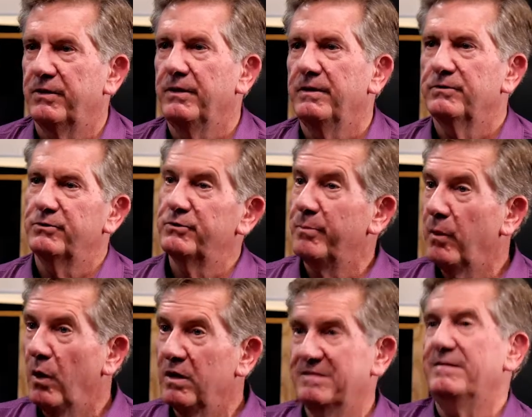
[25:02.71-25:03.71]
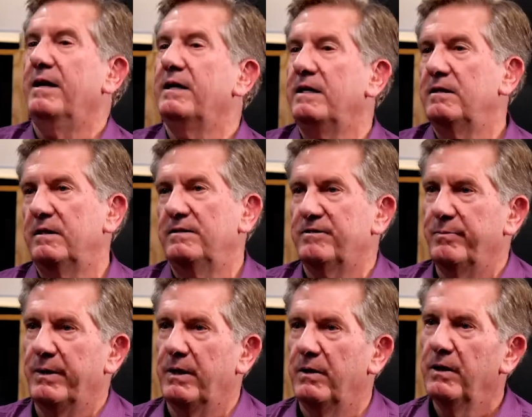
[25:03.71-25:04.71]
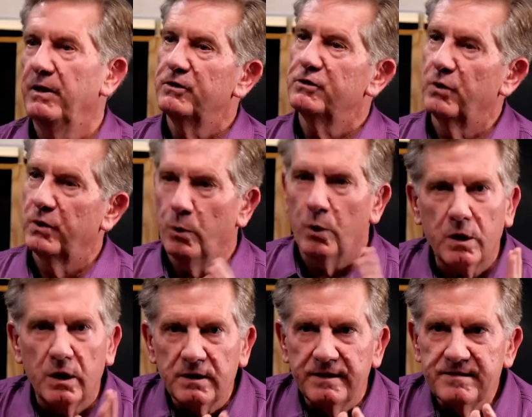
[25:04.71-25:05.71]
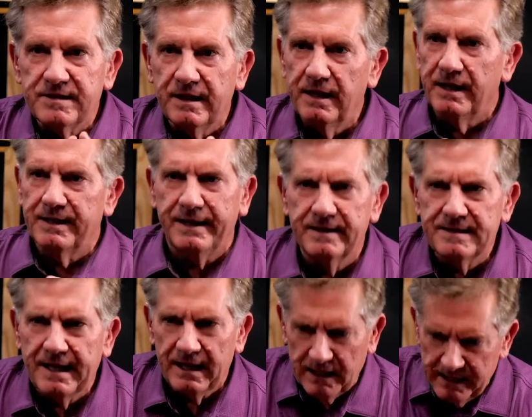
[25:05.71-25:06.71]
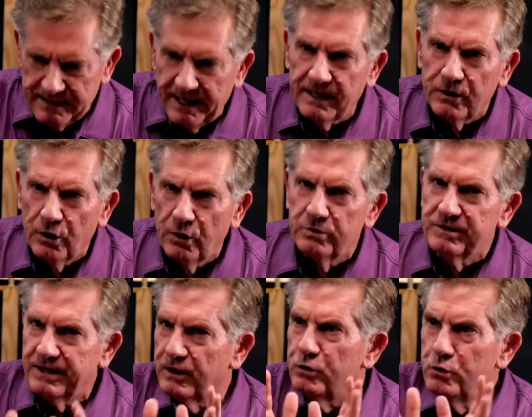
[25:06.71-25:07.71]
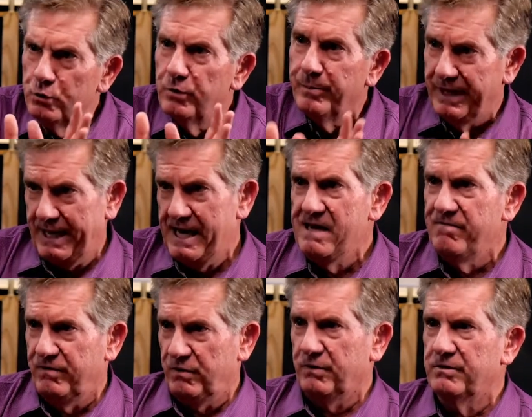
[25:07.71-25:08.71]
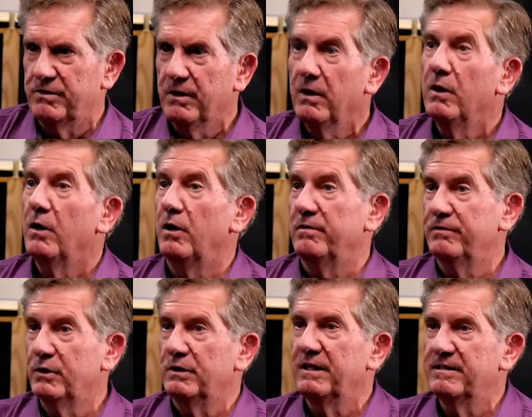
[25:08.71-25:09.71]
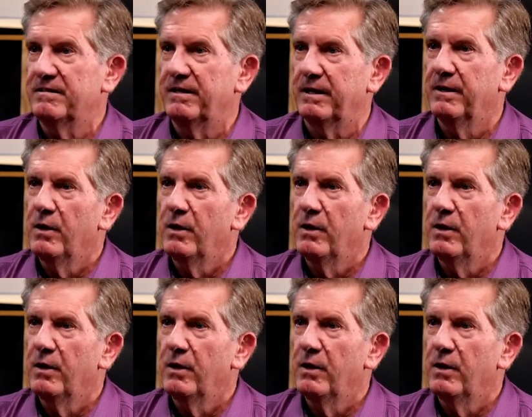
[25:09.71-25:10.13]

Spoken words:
So as a boss, I need to listen better. So they work on listening, they intently take notes, and they do the behaviors of good listening.